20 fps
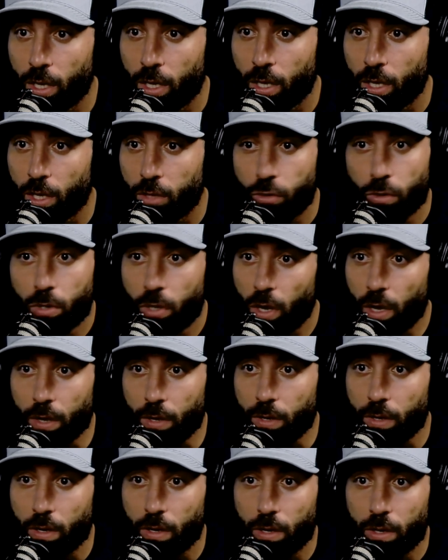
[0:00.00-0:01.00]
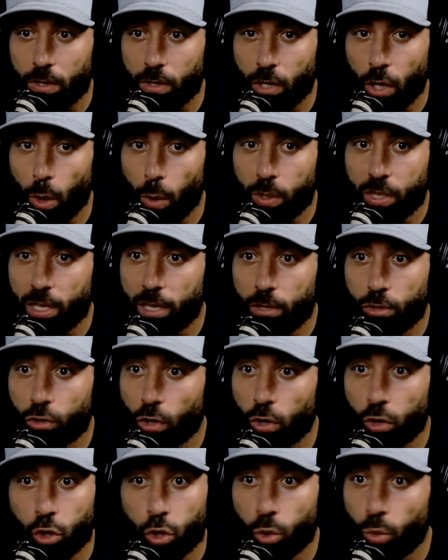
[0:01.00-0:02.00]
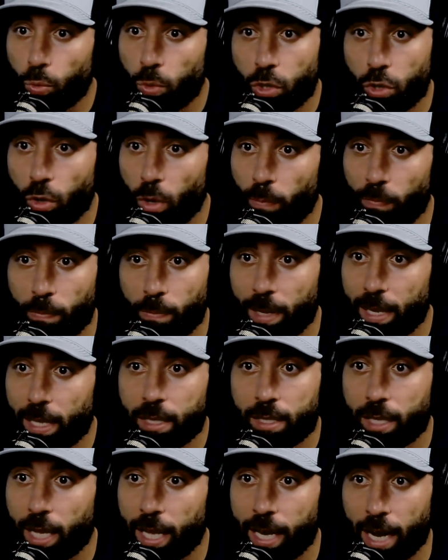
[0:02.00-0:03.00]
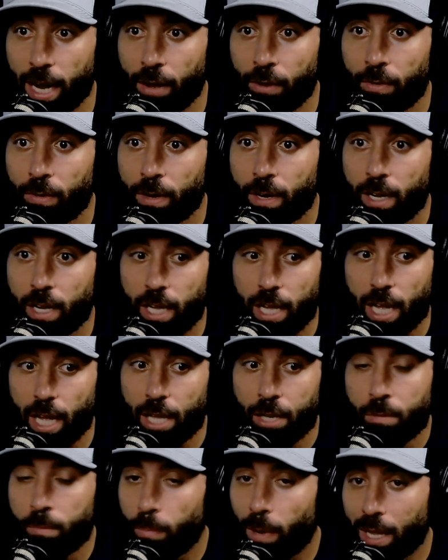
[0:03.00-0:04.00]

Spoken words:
you're done. It's going to start chewing you up from the inside out. And by the